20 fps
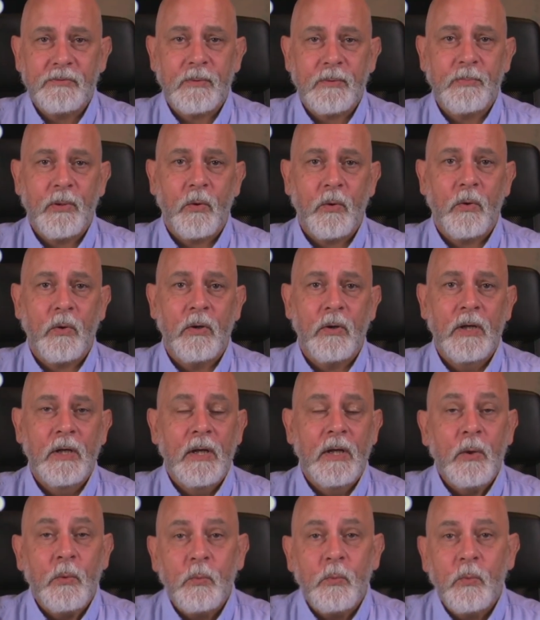rapport,
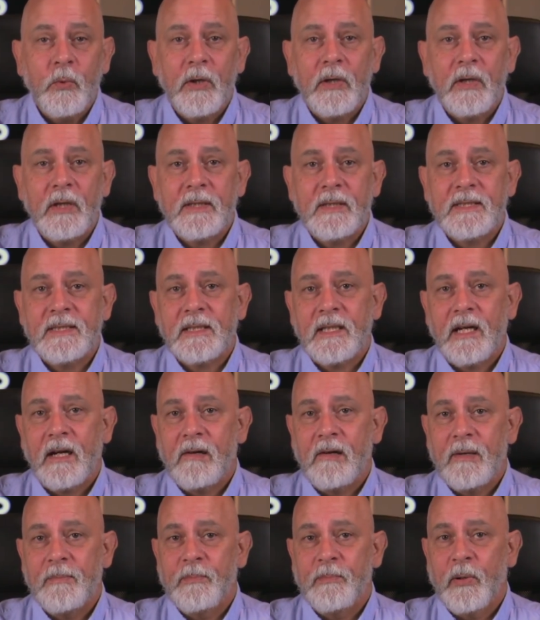words
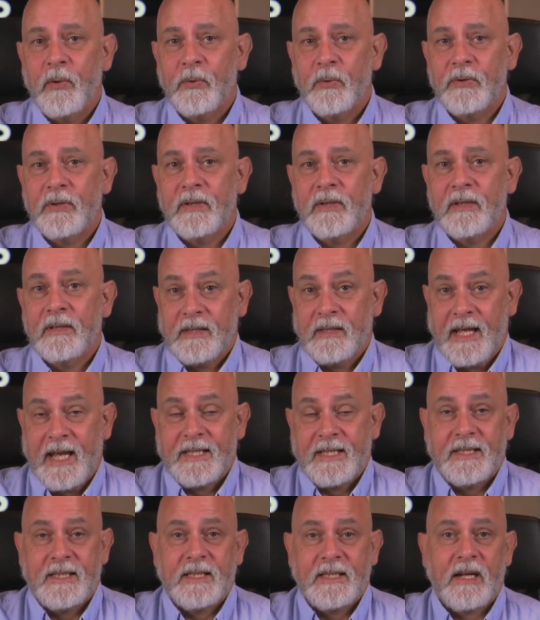are important,
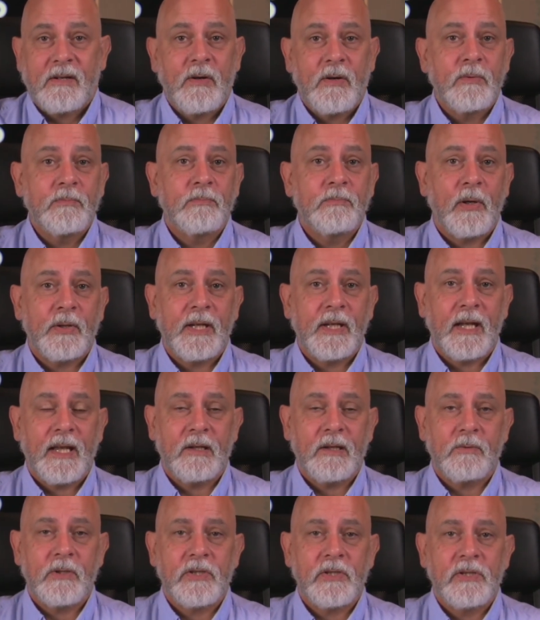as is our own body
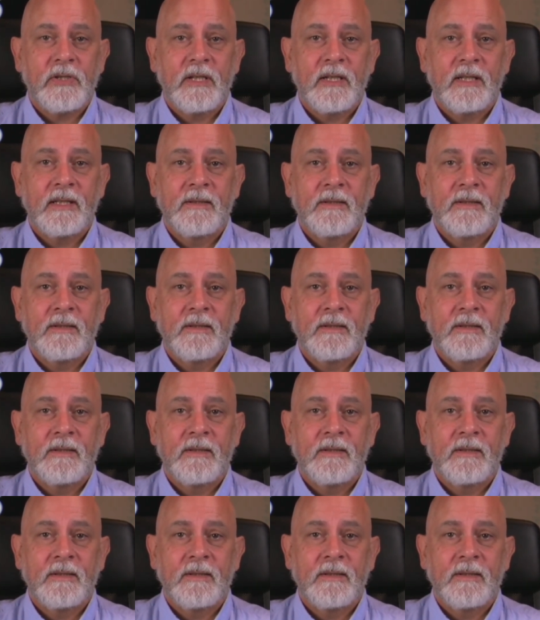language.